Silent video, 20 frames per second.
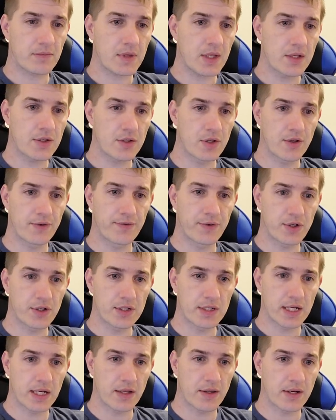So the
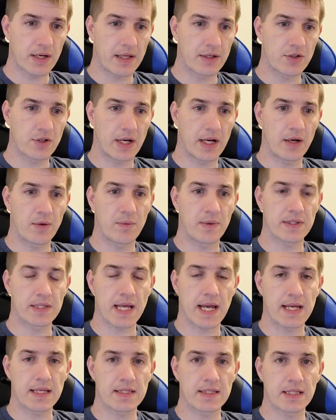first ticker that I traded was
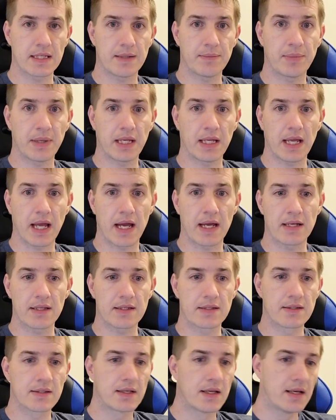
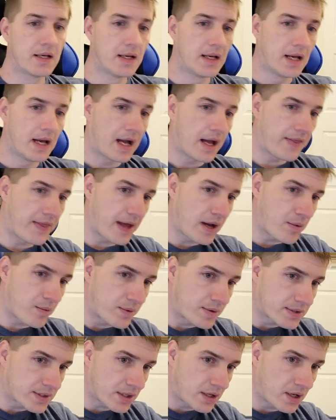SCPS, and that
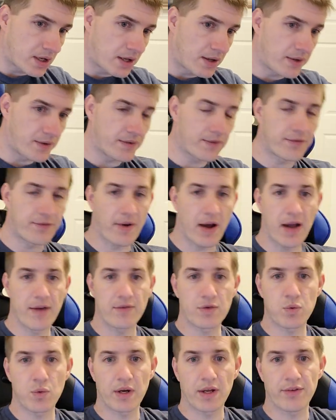was on
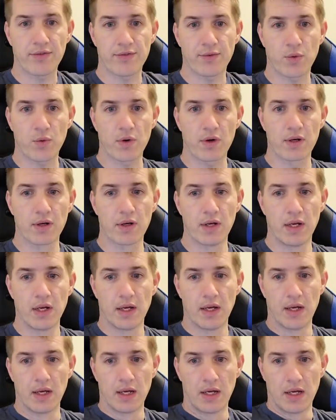524.
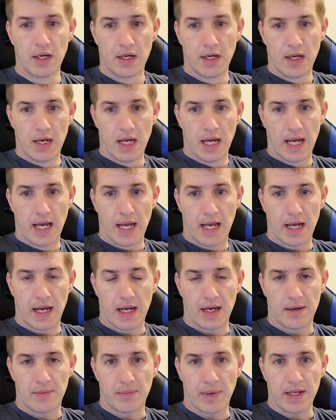
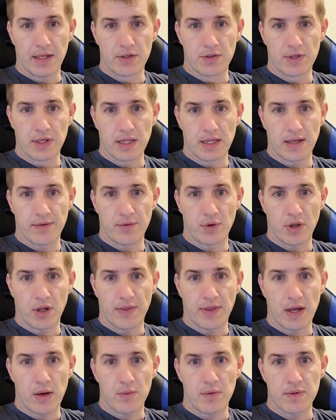My entry level
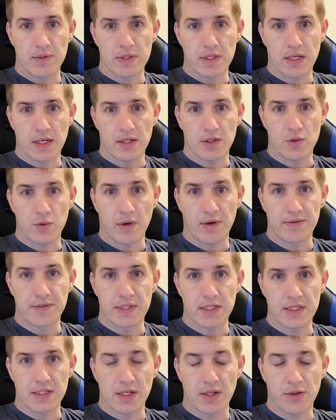on that was
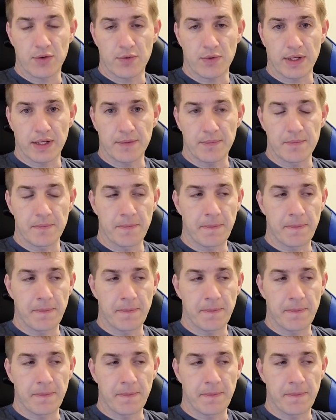1263.